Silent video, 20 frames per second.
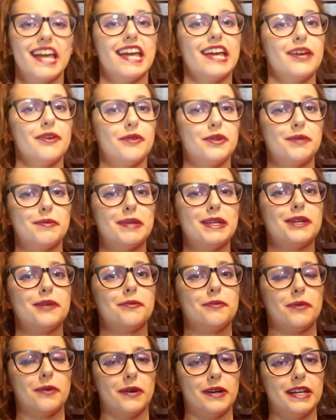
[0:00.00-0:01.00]
It would be
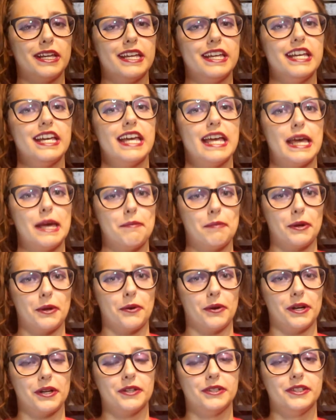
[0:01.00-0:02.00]
pretty
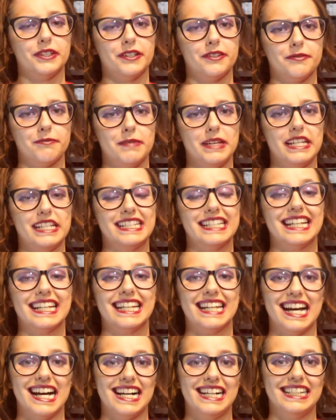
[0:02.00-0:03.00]
hypocritical of me to
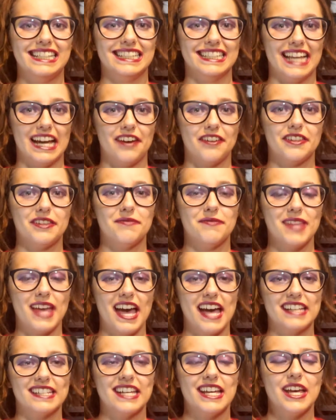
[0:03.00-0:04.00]
not allow them
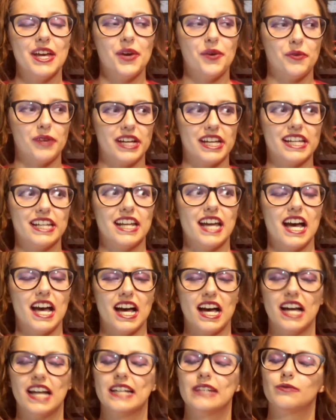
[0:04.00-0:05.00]
that when
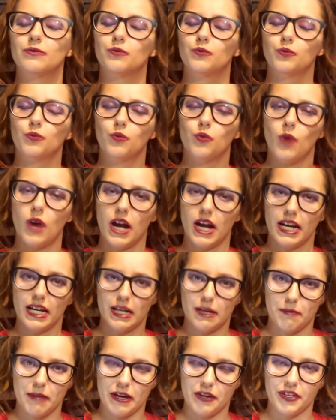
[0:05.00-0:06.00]
I
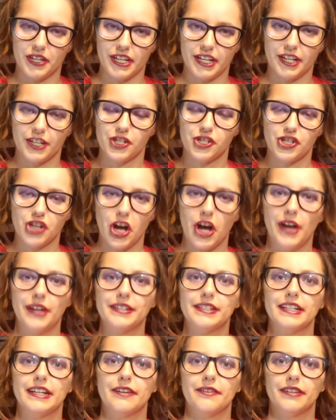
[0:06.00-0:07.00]
whine about getting a
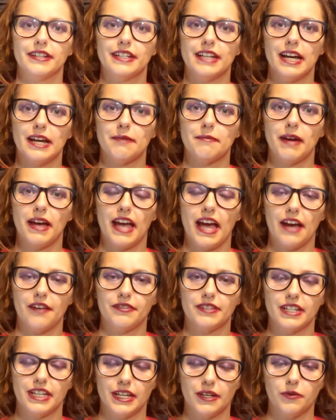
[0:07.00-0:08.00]
shot every time I
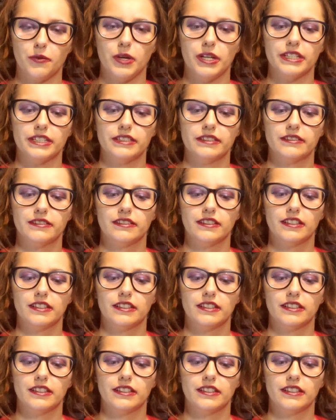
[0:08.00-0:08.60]
have to get one.